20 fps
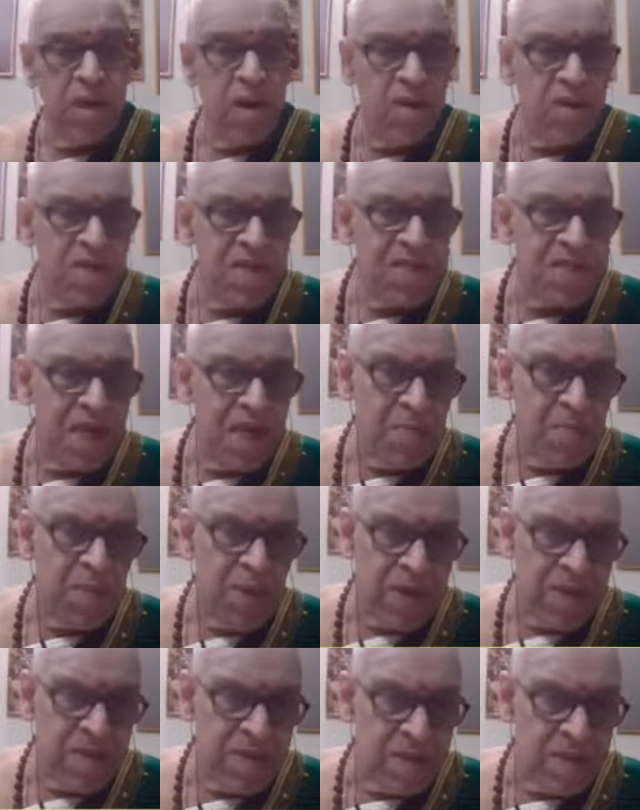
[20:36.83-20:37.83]
called
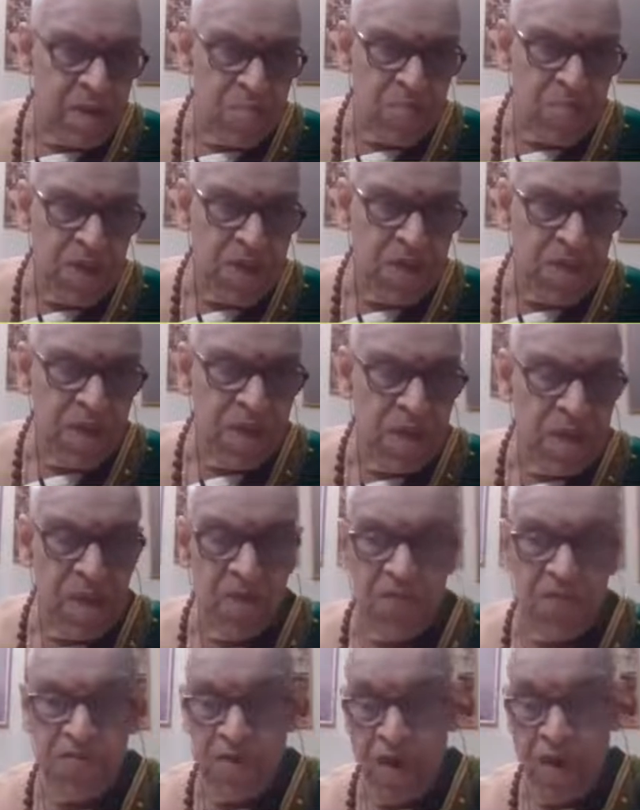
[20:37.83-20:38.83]
Sripada Saptati
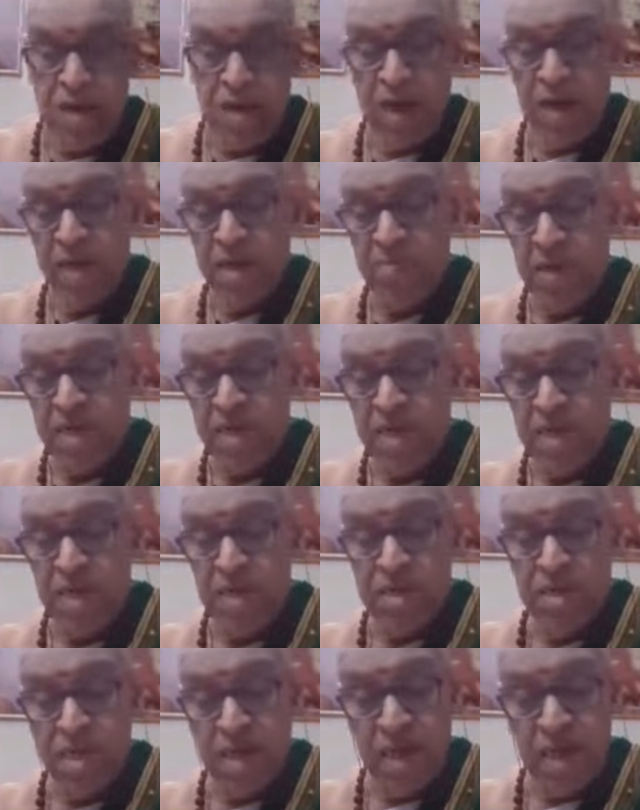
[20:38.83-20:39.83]
of Narayana
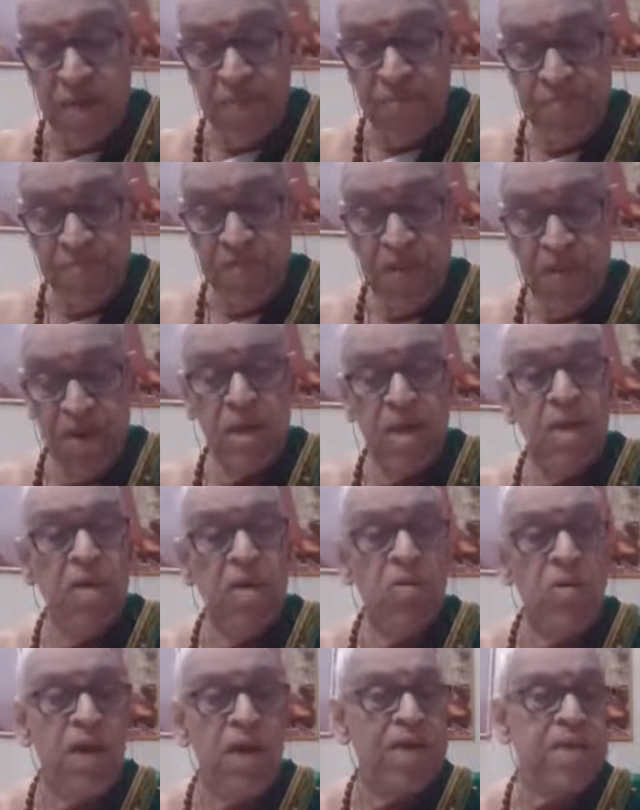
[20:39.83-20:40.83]
Bhattatri,
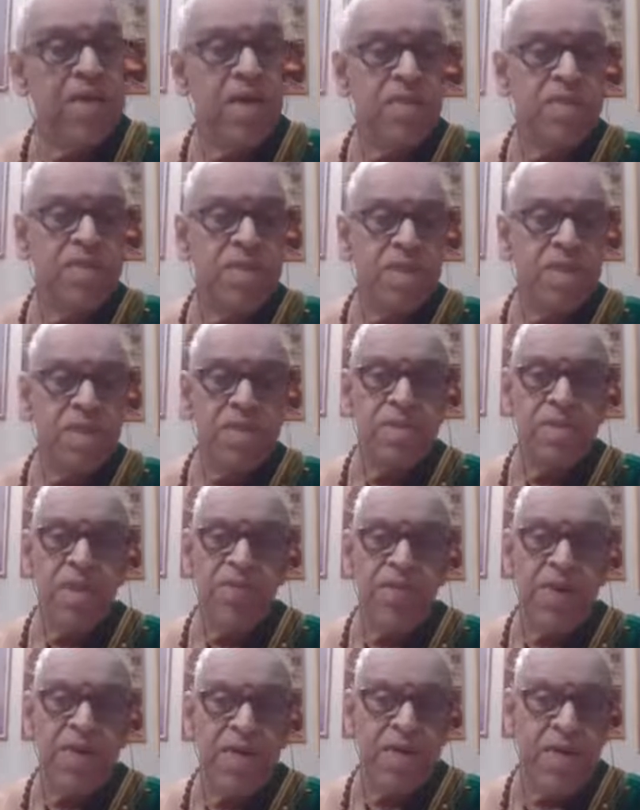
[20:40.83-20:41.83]
where he has written
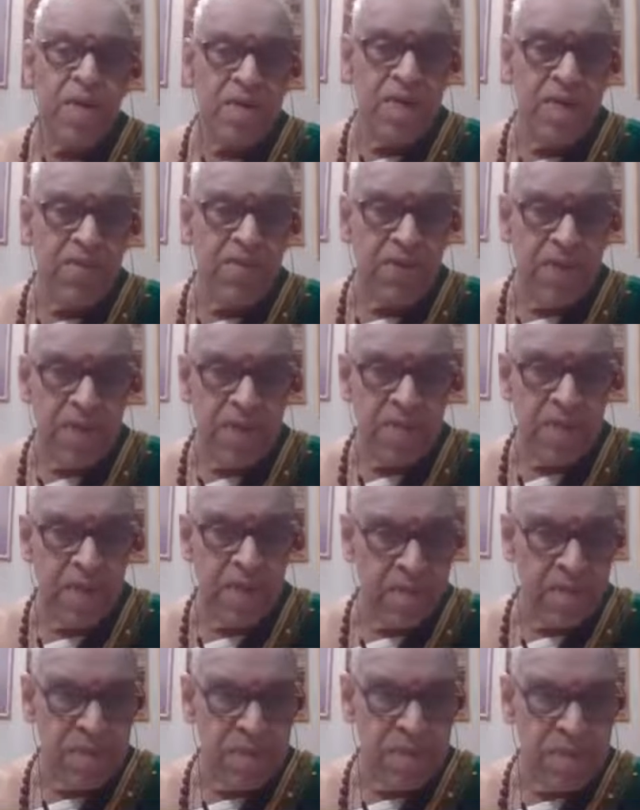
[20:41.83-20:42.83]
70
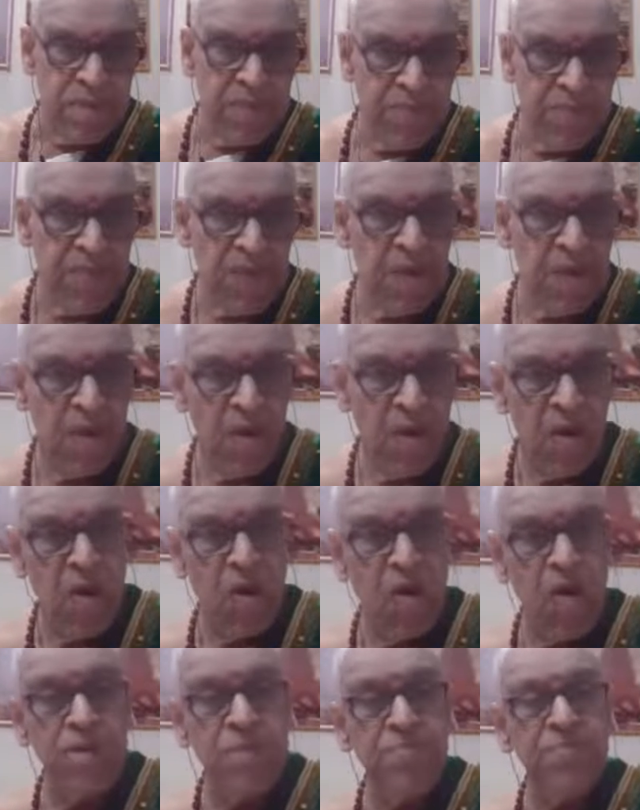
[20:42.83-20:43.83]
verses
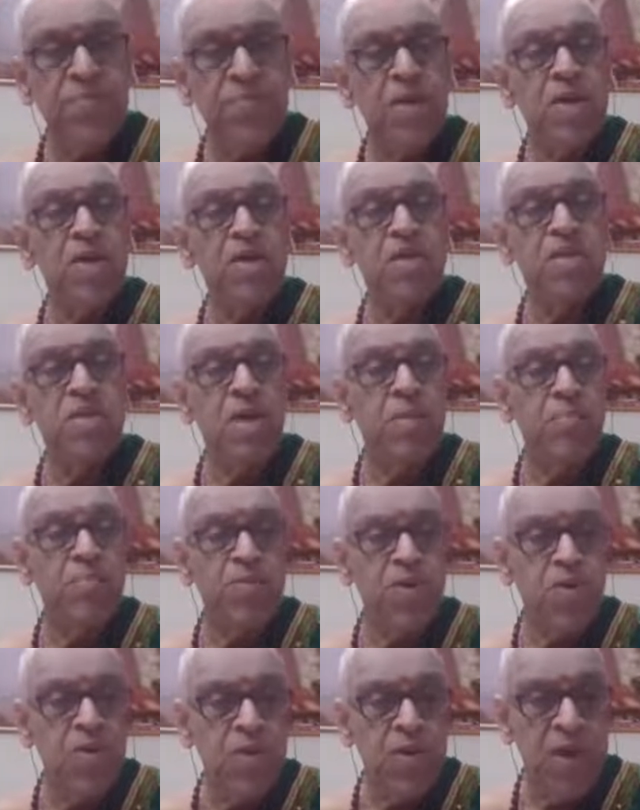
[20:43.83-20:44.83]
on the
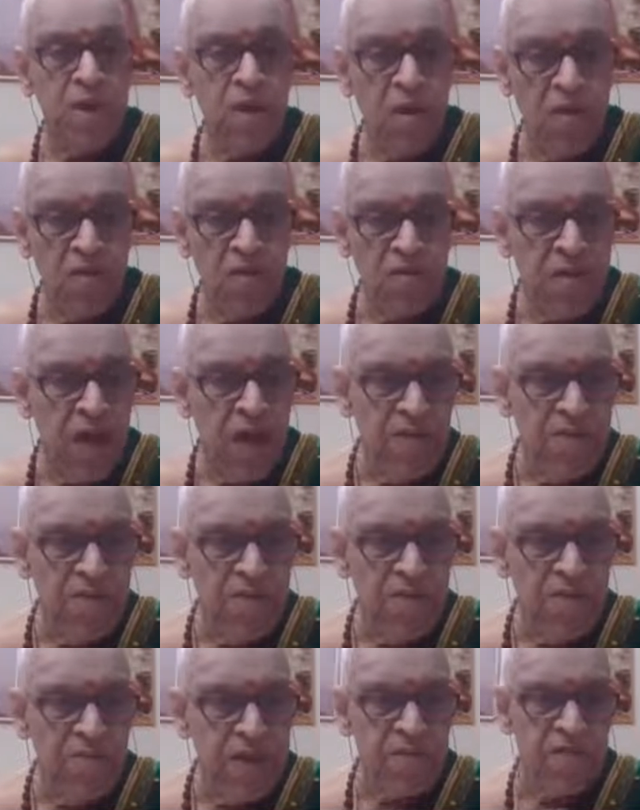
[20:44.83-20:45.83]
beauty of
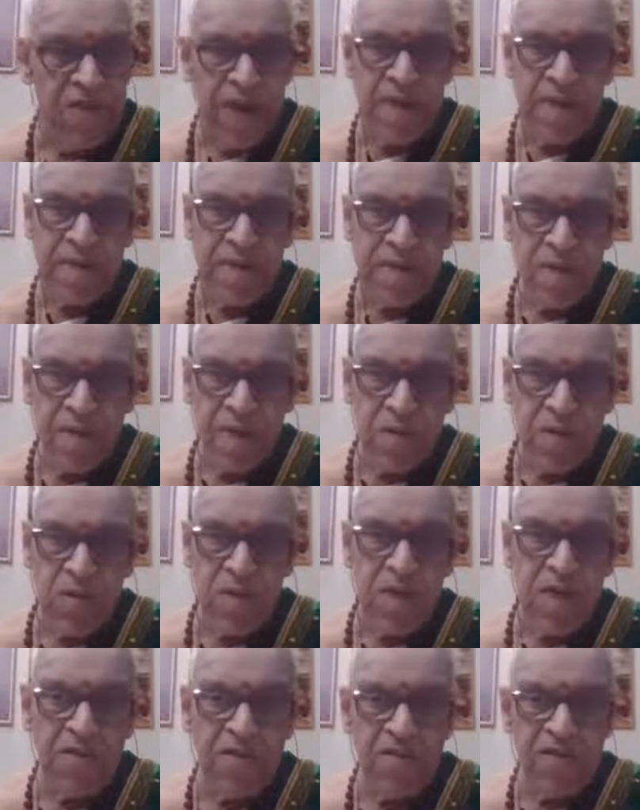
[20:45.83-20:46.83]
Devi's feet,
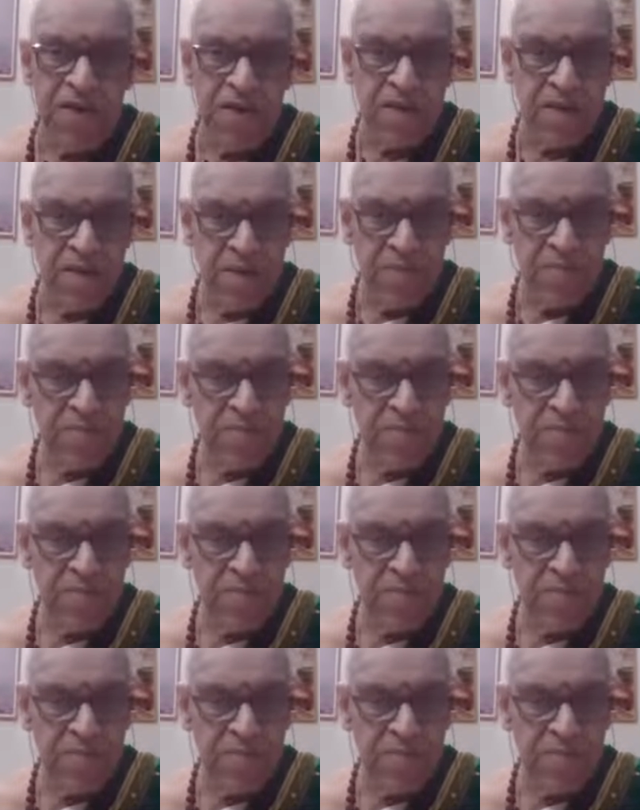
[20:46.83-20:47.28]
only feet.